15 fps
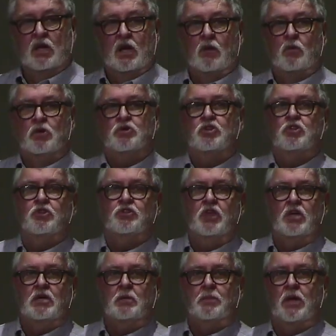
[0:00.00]
I want you to
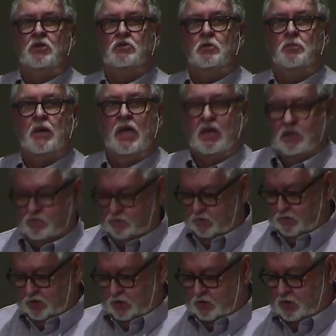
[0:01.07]
think about your past for
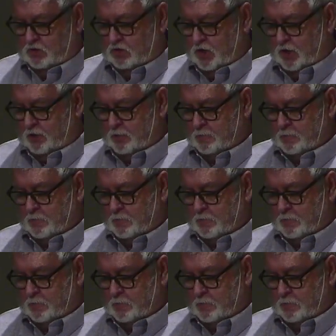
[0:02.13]
just a second.